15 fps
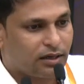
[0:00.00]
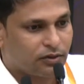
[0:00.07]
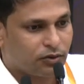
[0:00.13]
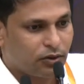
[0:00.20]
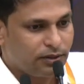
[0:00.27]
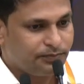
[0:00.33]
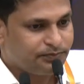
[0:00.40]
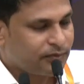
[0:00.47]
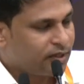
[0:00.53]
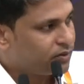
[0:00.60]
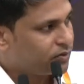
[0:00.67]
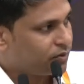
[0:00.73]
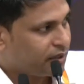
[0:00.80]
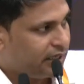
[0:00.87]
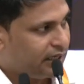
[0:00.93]
good.
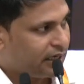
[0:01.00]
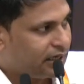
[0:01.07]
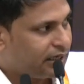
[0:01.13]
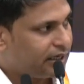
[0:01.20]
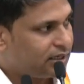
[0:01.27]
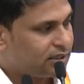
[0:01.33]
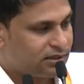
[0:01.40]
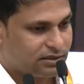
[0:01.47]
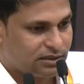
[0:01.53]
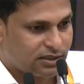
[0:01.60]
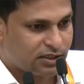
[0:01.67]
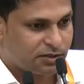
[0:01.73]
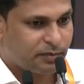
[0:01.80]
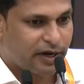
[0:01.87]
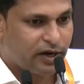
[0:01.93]
So here this
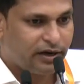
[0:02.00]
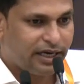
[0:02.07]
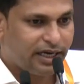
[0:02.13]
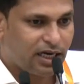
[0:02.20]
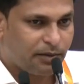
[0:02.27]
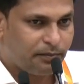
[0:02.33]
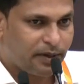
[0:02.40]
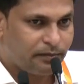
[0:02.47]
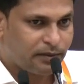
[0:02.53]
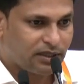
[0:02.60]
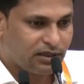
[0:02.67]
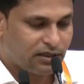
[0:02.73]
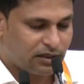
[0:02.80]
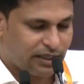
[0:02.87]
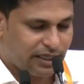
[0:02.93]
is
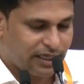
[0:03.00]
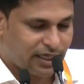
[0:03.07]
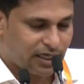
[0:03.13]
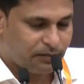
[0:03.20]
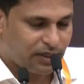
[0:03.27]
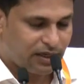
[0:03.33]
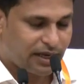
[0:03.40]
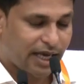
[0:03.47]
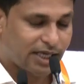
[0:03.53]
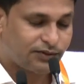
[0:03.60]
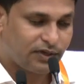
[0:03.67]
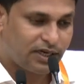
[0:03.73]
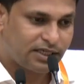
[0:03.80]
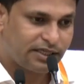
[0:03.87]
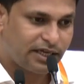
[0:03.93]
biodegradable as
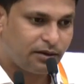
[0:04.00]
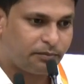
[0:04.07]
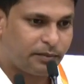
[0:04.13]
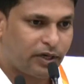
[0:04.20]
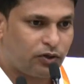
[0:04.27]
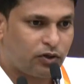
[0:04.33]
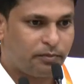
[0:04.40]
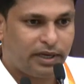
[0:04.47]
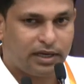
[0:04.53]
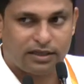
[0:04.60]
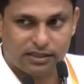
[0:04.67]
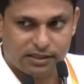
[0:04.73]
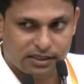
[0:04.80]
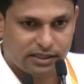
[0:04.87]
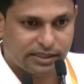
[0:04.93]
well as microbial
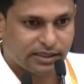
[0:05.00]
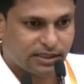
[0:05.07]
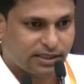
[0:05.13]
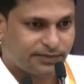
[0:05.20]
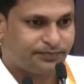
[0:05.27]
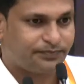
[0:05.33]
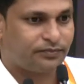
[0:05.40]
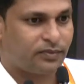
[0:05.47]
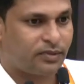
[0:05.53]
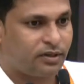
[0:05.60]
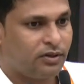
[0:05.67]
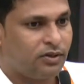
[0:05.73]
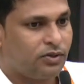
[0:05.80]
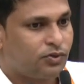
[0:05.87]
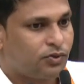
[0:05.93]
resistance.
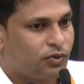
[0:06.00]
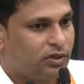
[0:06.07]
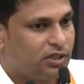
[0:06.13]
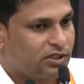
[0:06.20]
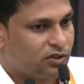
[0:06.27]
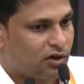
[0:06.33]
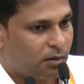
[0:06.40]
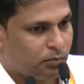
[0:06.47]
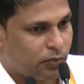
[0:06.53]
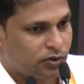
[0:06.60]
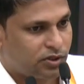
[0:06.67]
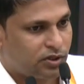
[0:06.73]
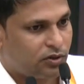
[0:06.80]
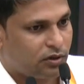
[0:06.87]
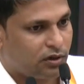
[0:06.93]
So this
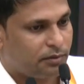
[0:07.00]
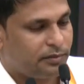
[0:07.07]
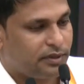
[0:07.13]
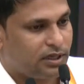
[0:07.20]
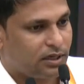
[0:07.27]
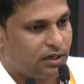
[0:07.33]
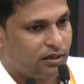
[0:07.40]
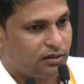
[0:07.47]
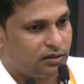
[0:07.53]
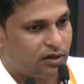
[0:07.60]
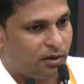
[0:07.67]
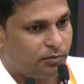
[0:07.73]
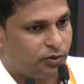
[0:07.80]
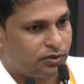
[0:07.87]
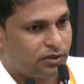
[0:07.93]
composite of
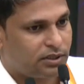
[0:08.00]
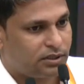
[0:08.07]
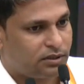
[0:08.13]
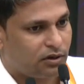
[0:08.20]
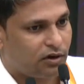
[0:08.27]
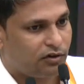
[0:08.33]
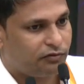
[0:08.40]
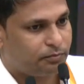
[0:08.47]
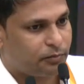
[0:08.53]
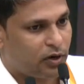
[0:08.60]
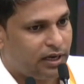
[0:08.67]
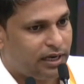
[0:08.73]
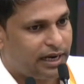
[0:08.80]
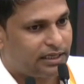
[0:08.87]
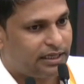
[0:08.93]

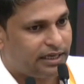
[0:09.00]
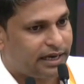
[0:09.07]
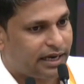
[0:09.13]
polylactic